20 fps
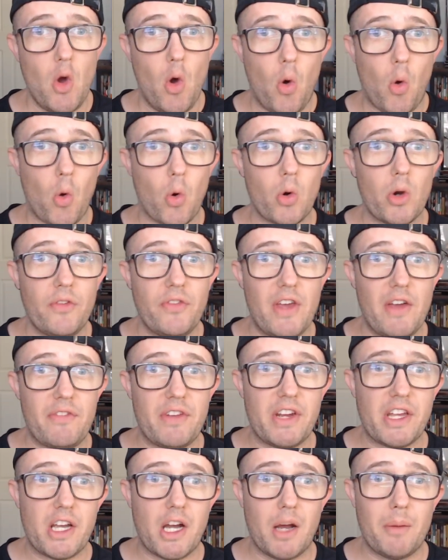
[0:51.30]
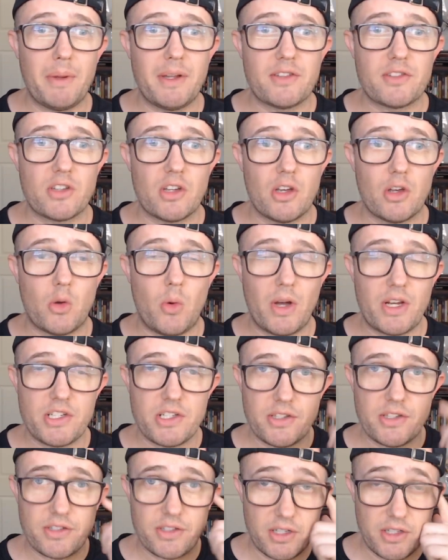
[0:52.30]
or if you have any comments,
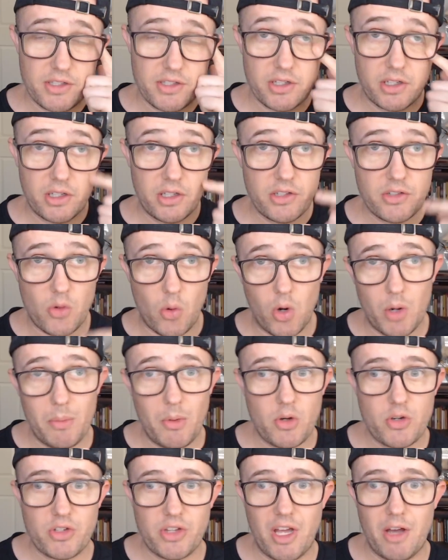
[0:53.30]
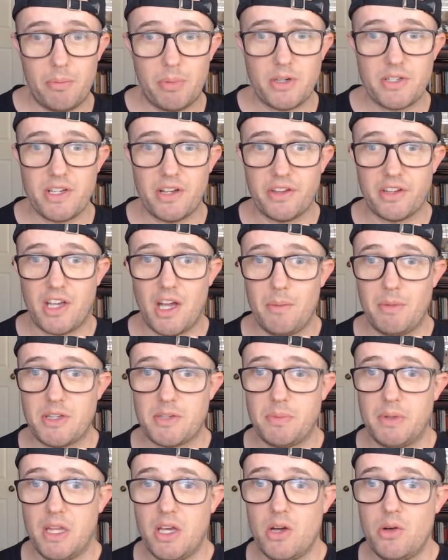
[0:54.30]
questions, concerns, or emotional outbursts down in the comments
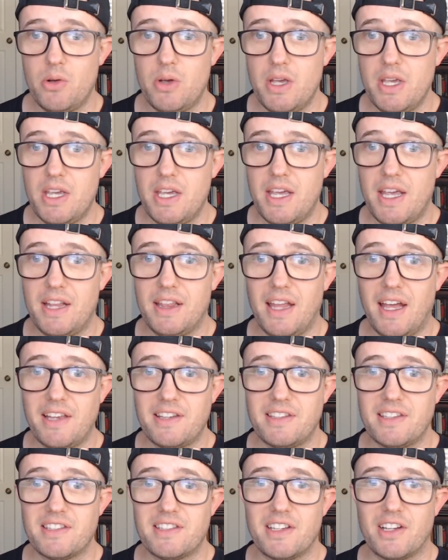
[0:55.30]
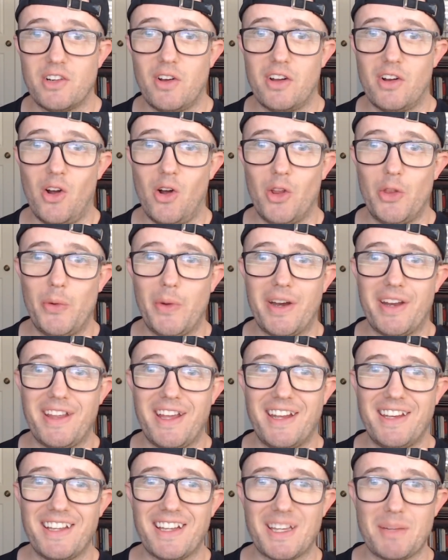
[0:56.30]
below. And lastly, stick around all the way to the
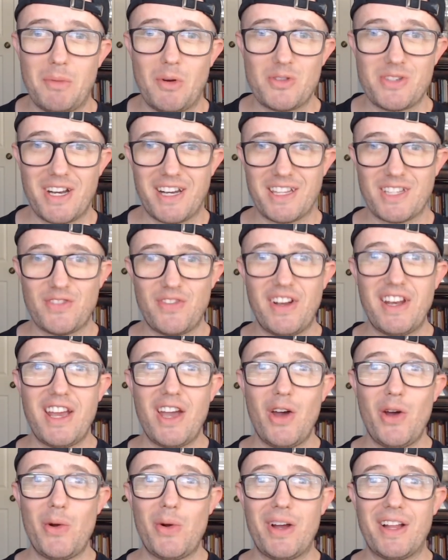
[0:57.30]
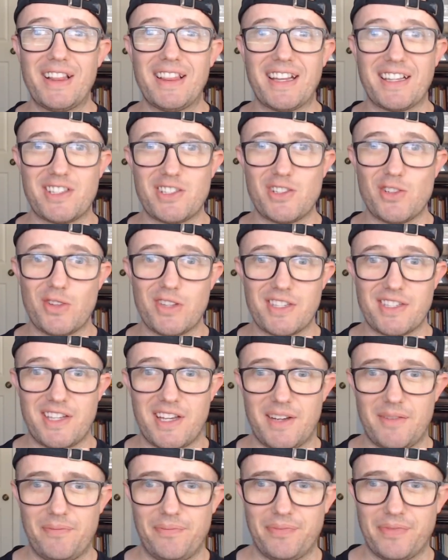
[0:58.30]
end to get the most out of this video. Let's do this thing.
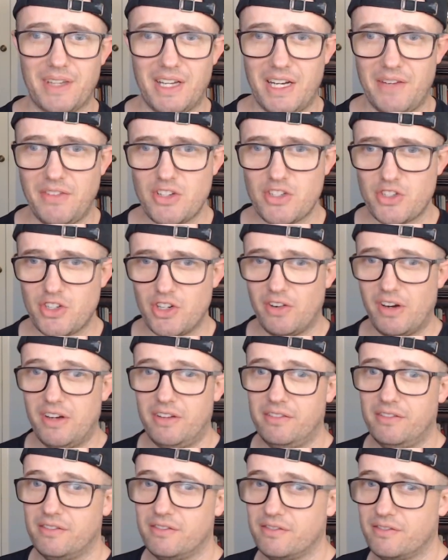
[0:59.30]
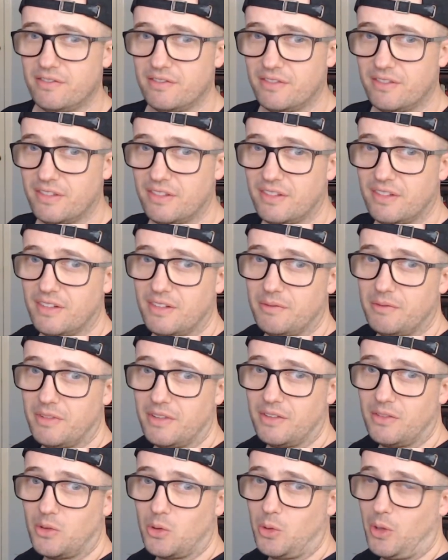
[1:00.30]
And if you just turn around,
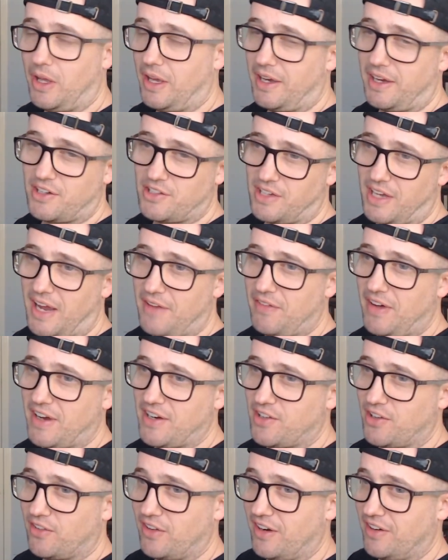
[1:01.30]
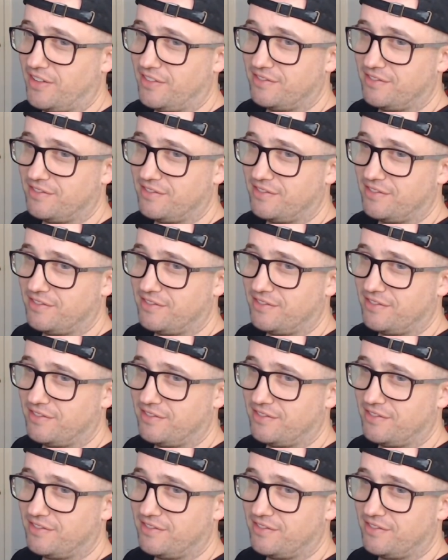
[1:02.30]
or well, actually, if I turn around,